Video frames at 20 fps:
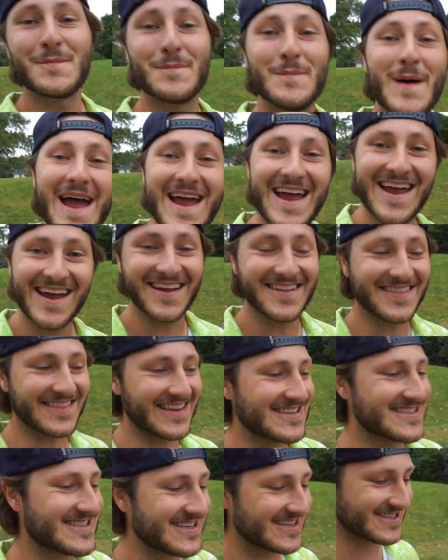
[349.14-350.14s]
Man,
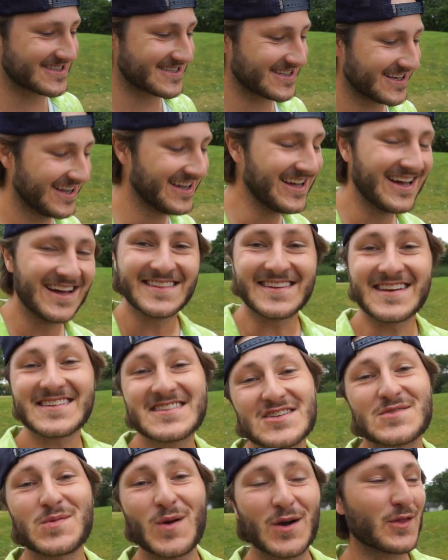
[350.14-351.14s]
this is
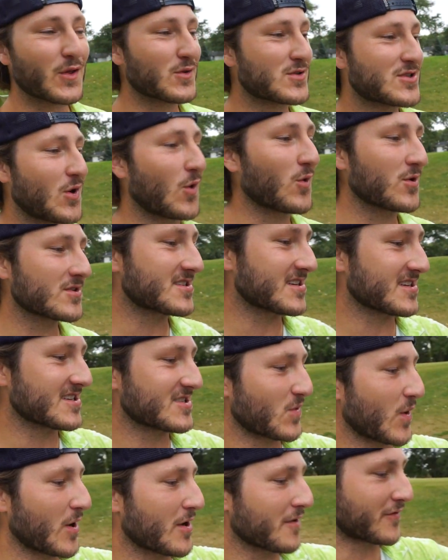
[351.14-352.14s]
this is one of those
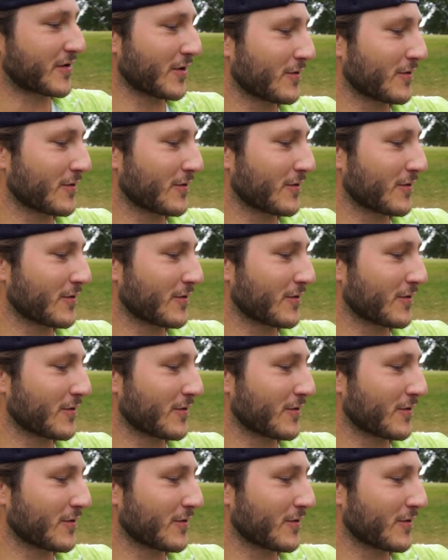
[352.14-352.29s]
courses where if